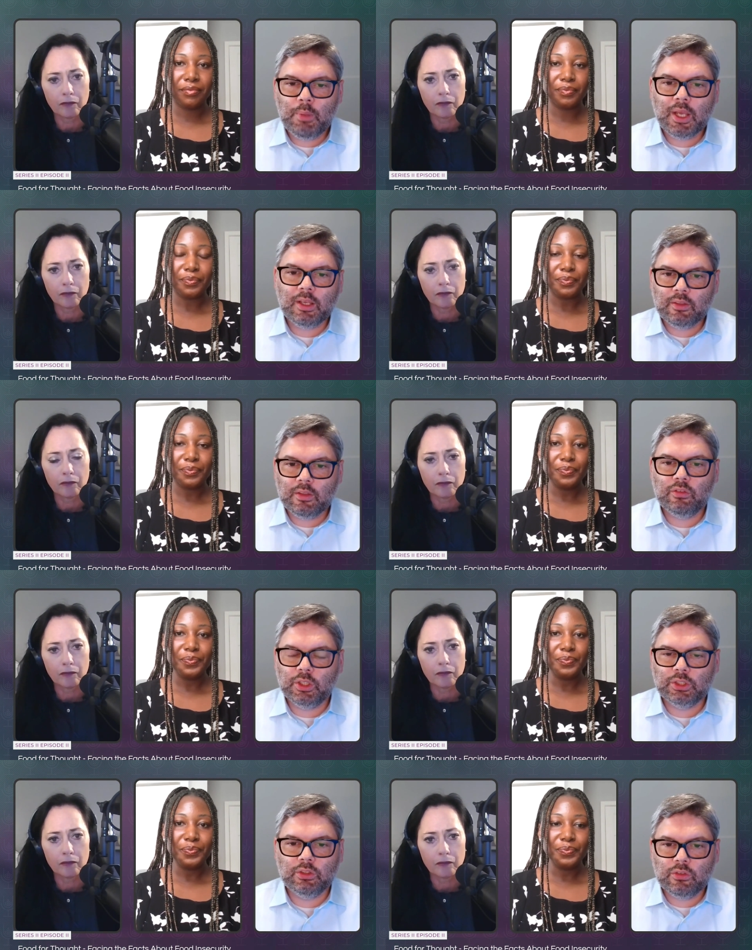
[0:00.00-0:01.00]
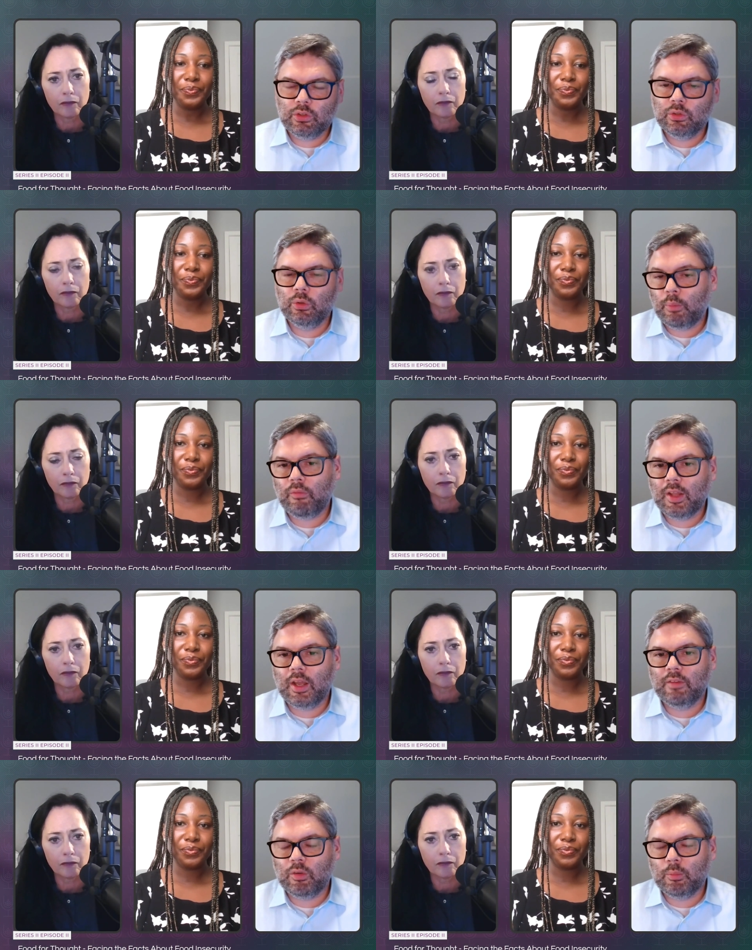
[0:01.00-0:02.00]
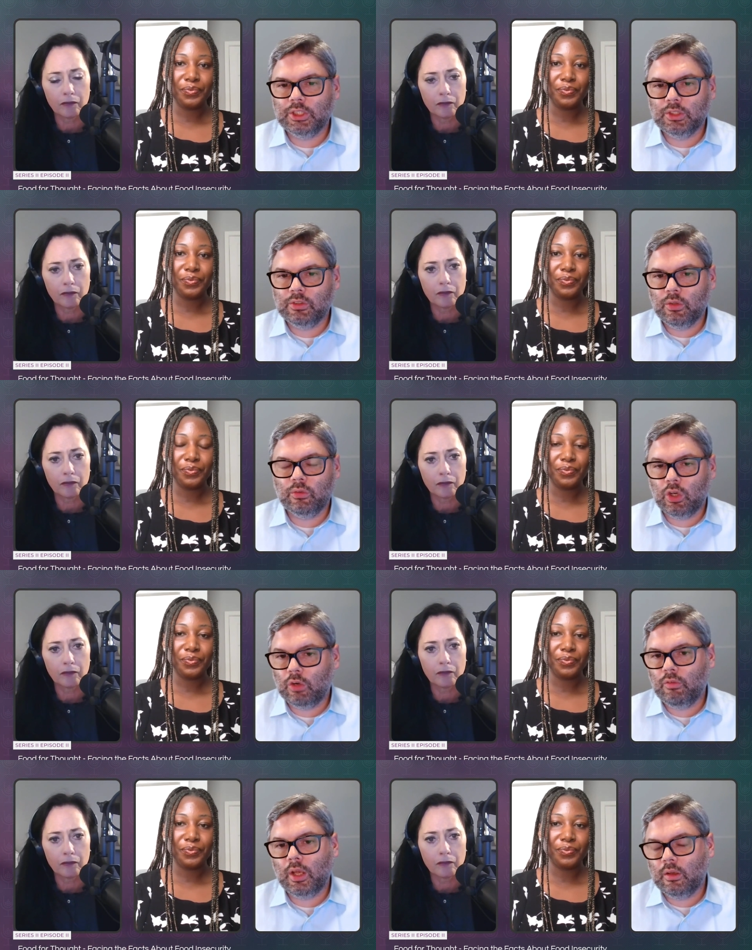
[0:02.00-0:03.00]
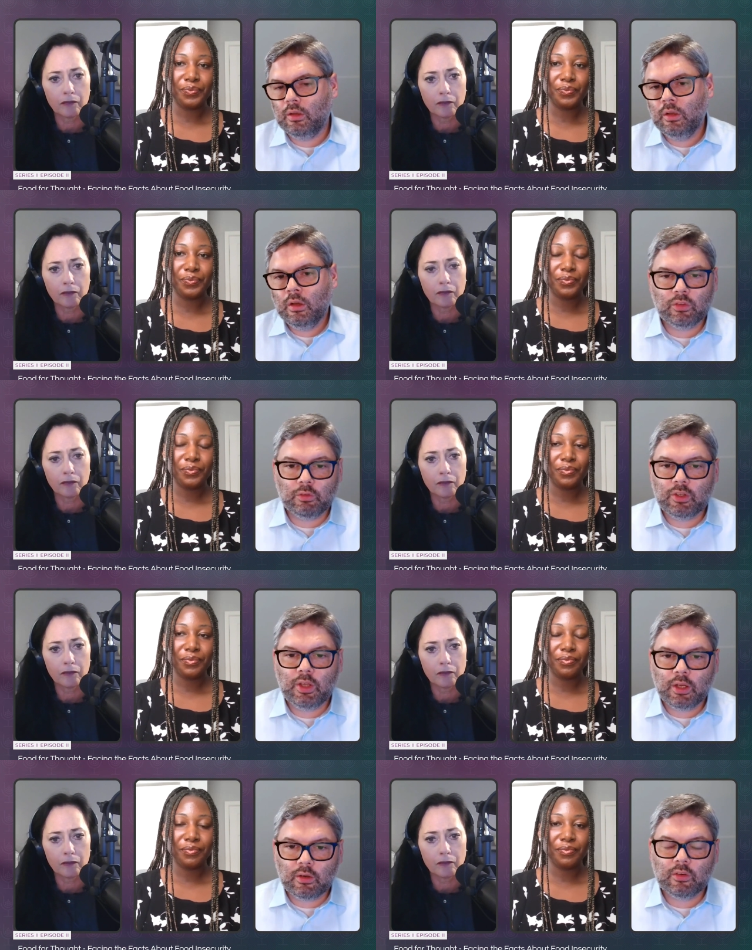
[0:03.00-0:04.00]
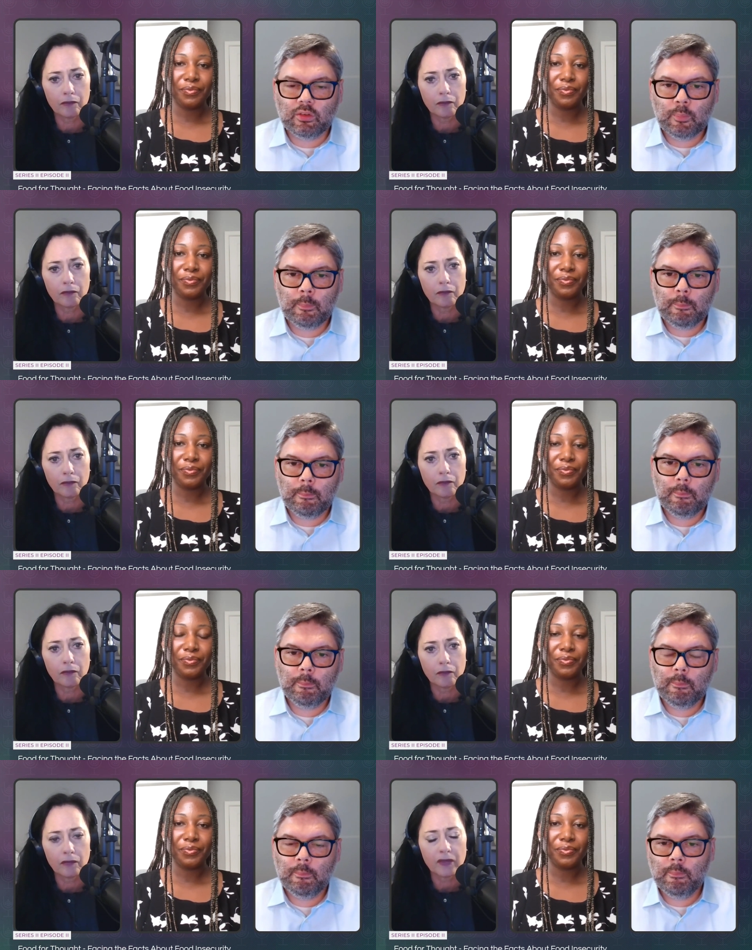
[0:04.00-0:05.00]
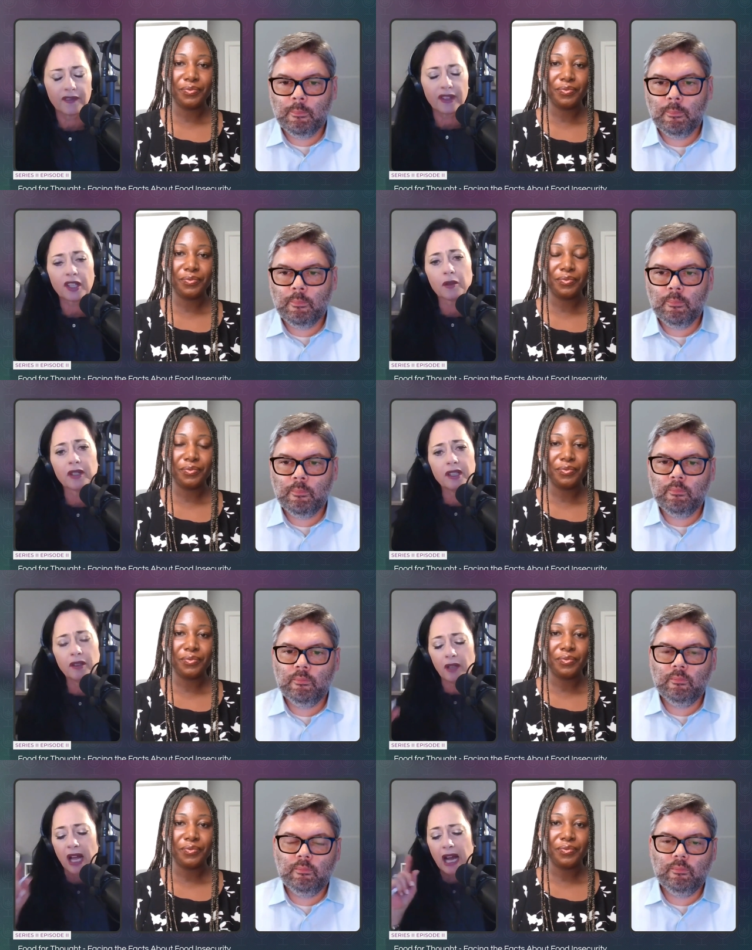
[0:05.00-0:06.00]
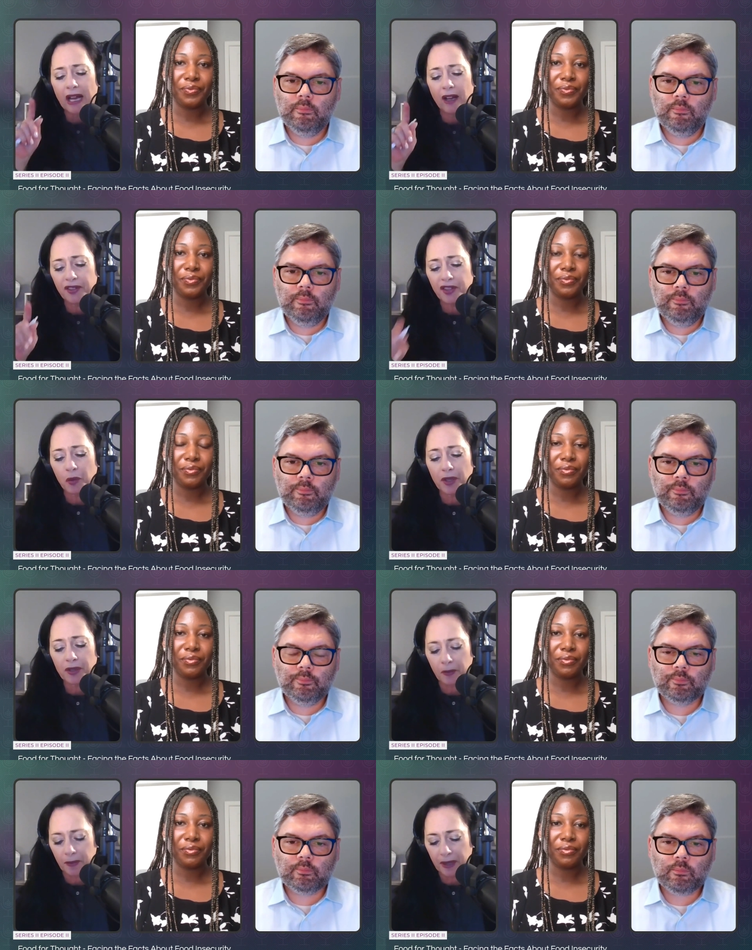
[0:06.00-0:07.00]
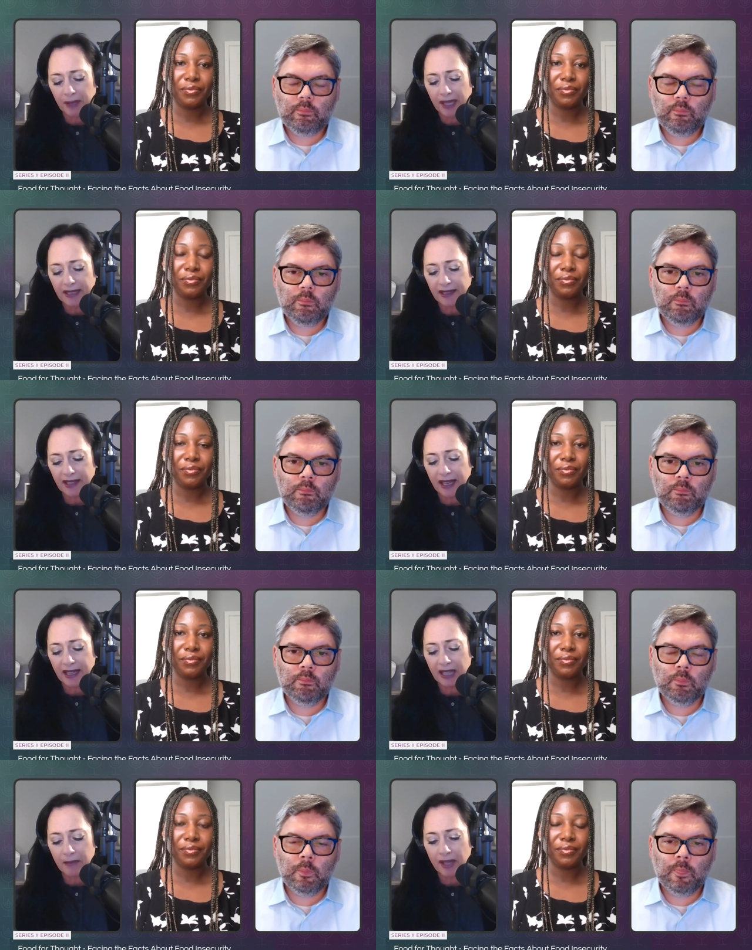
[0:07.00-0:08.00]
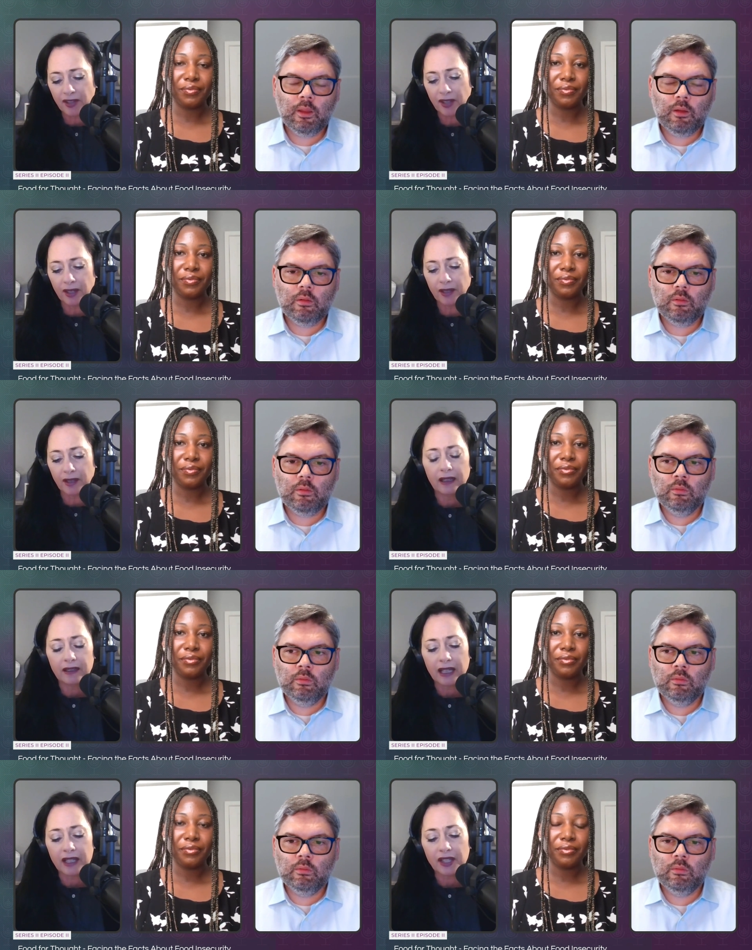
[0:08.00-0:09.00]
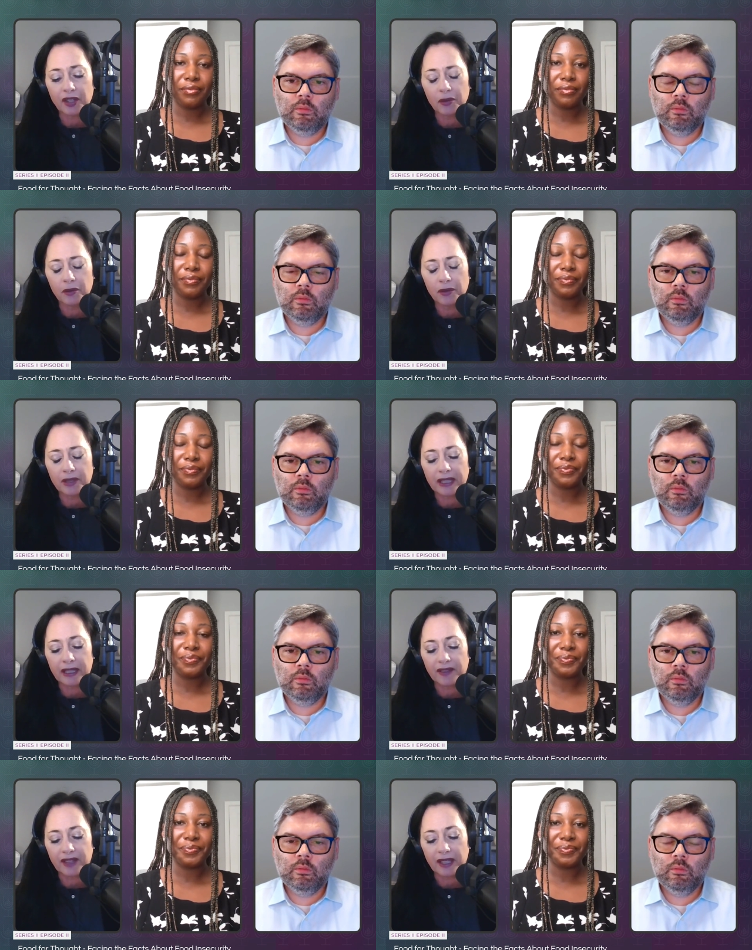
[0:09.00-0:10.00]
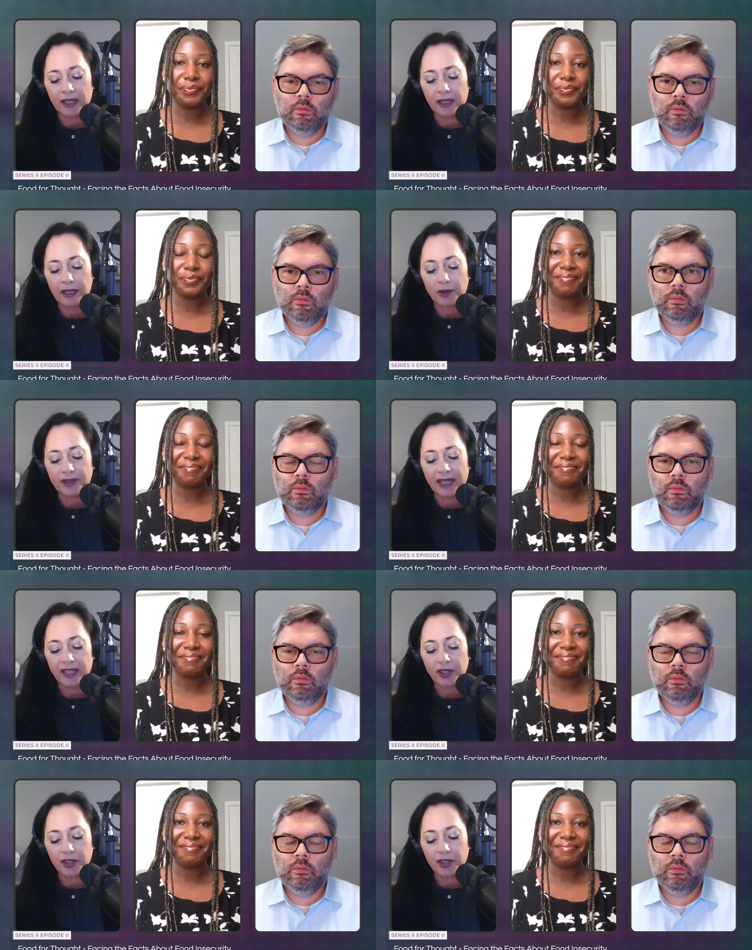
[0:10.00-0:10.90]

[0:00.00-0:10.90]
Speaker 1: making the decision to provide that information to survey survey takers.
Speaker 2: Thank you. You, I also wonder because as as I mentioned, Alana, you did the data